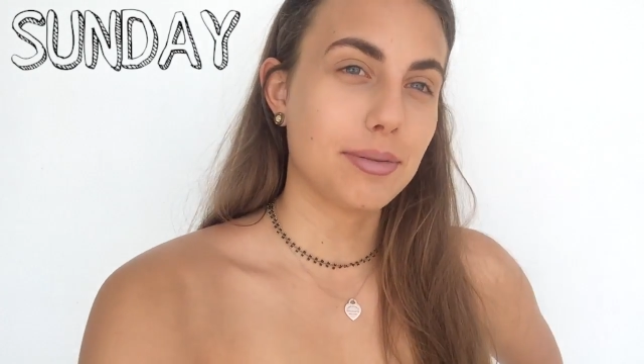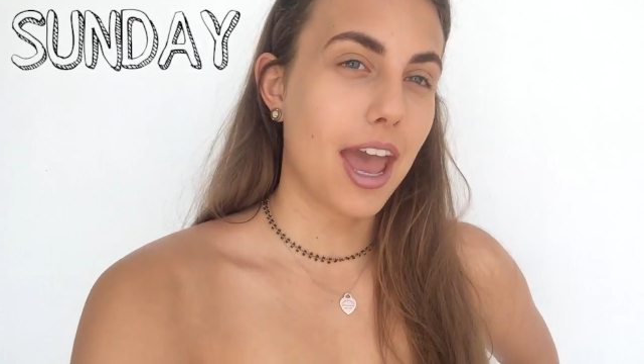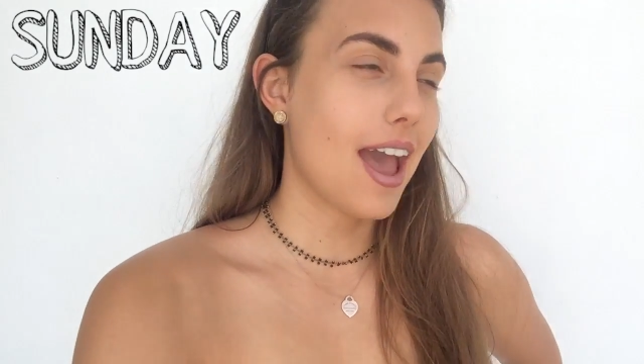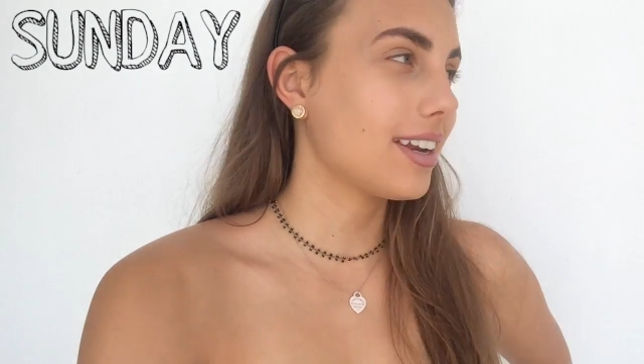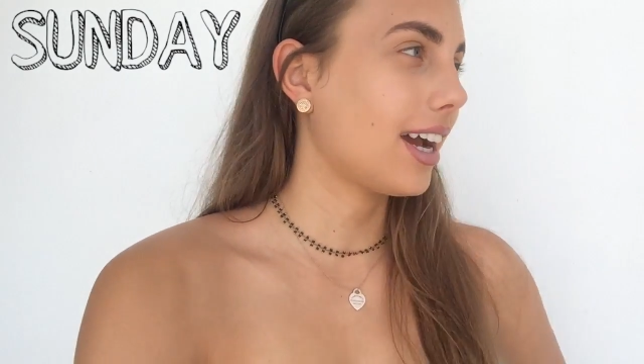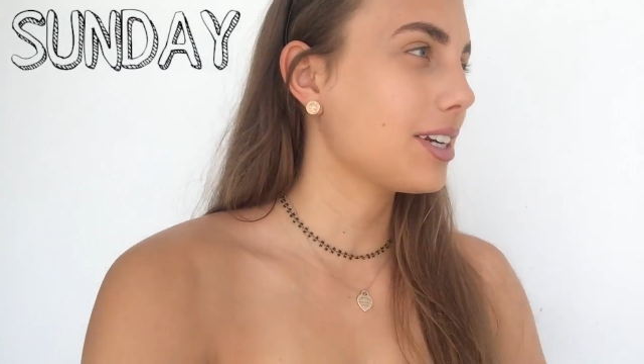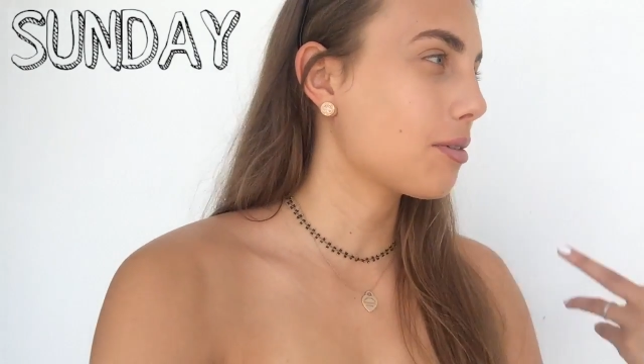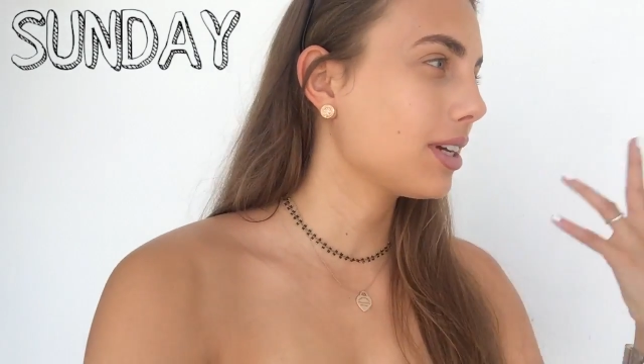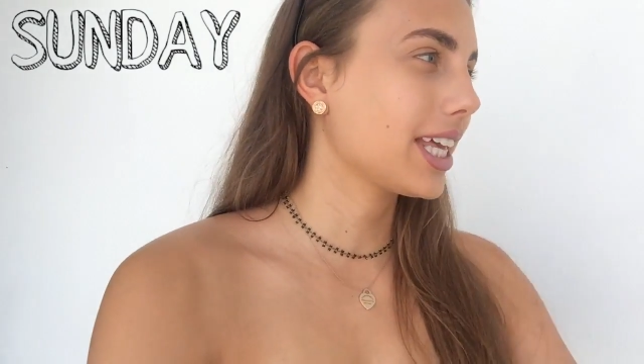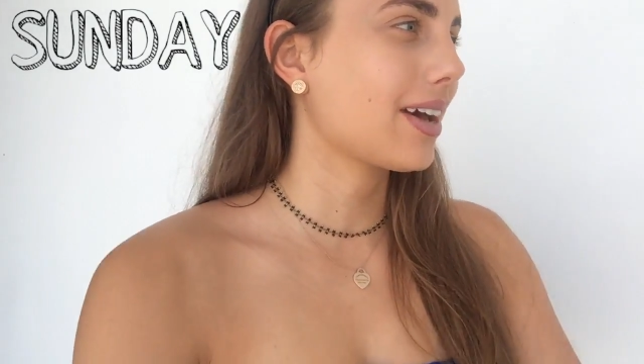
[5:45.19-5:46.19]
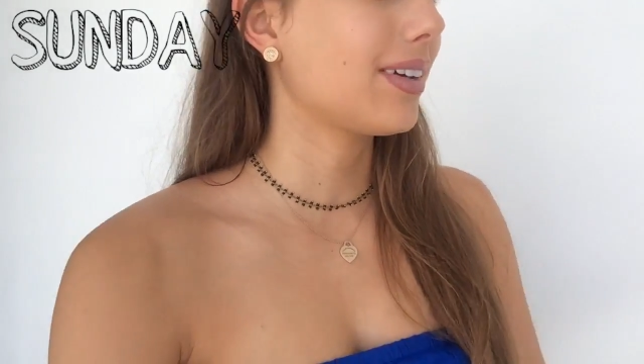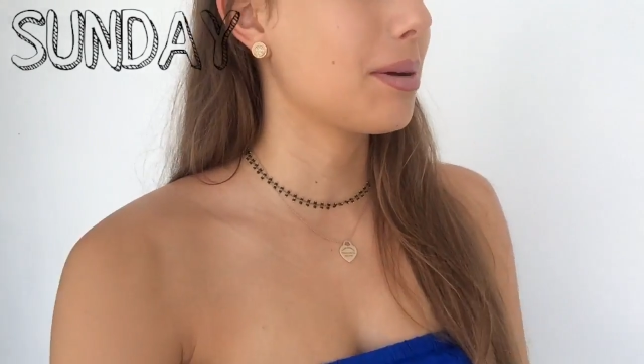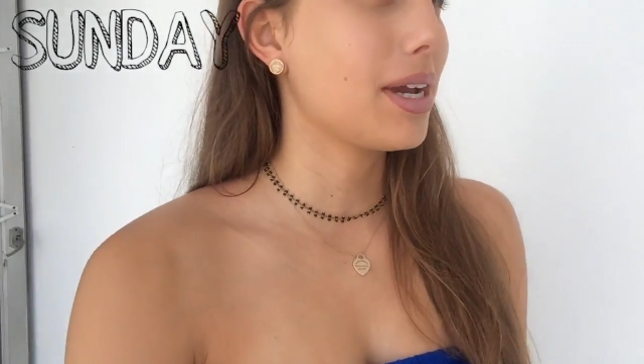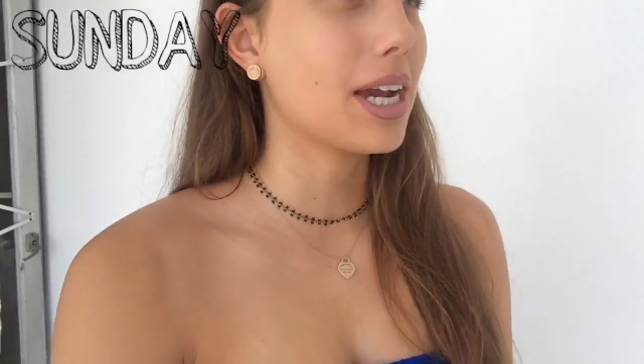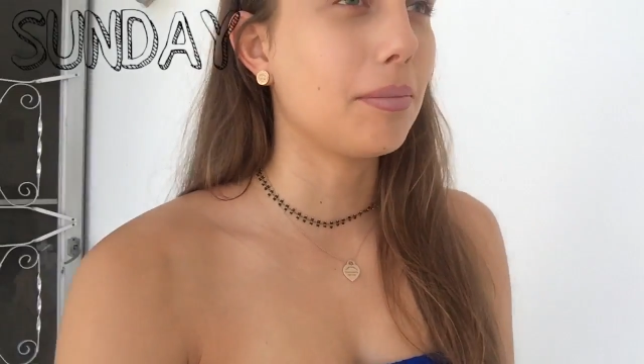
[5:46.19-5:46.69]
And I don't really have
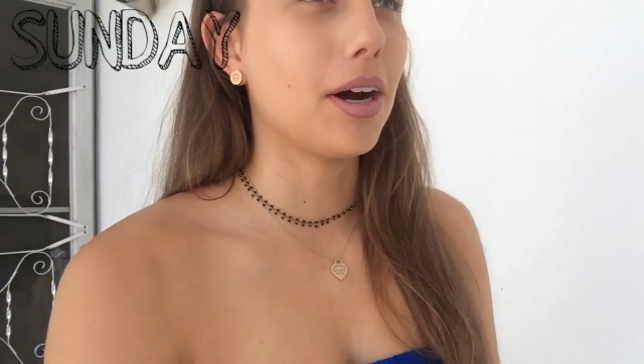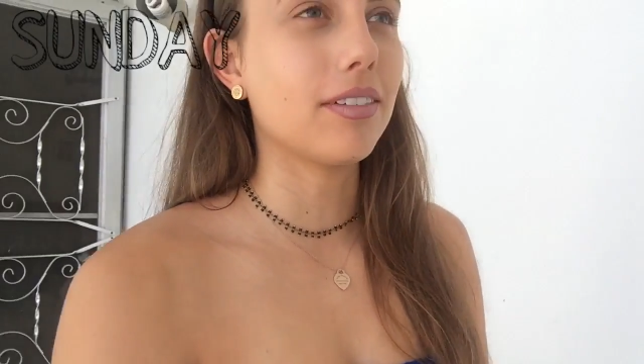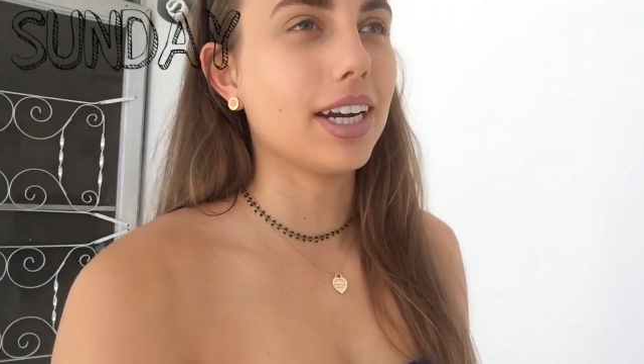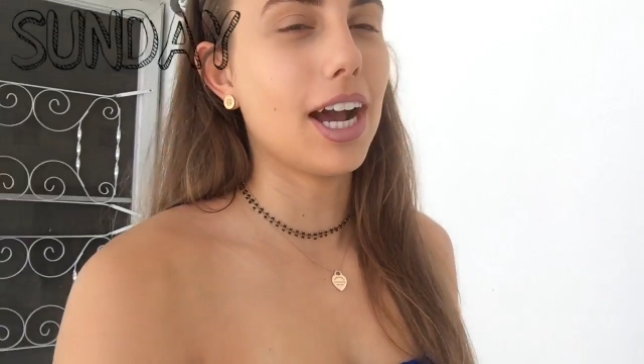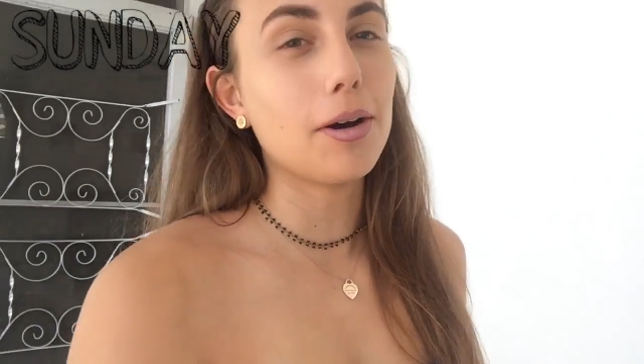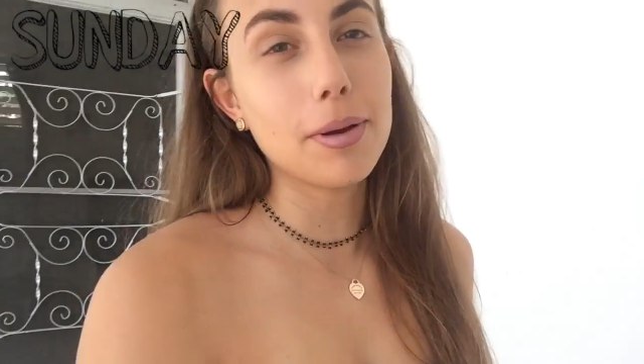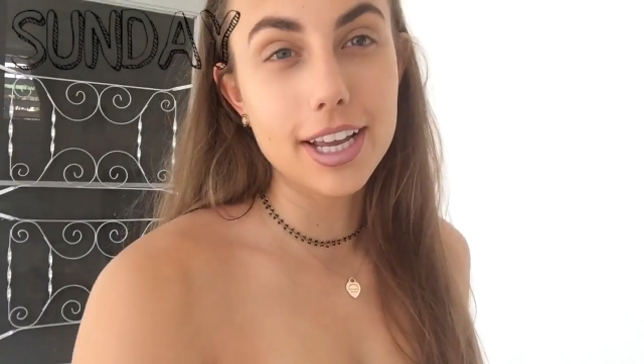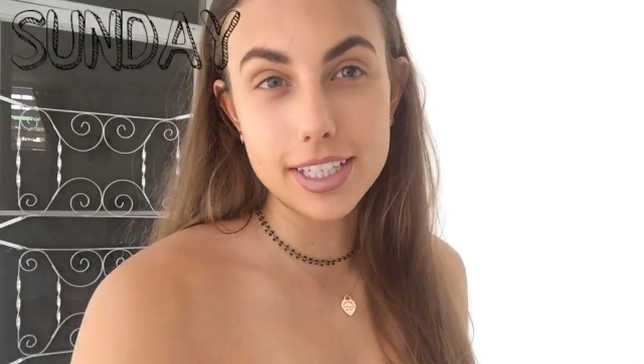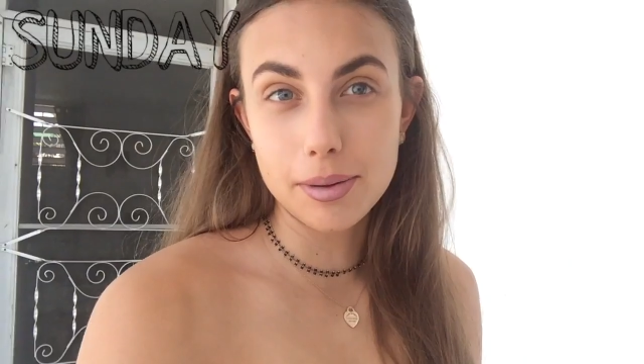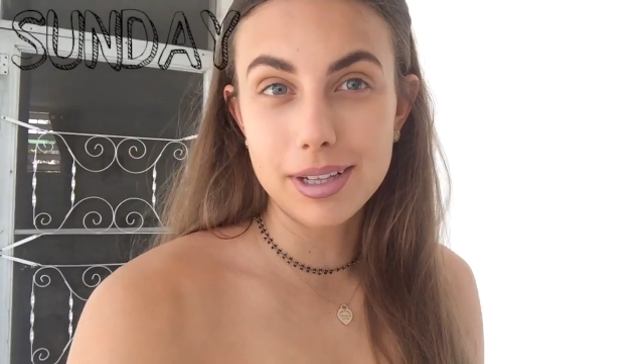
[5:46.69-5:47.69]
any makeup on right now because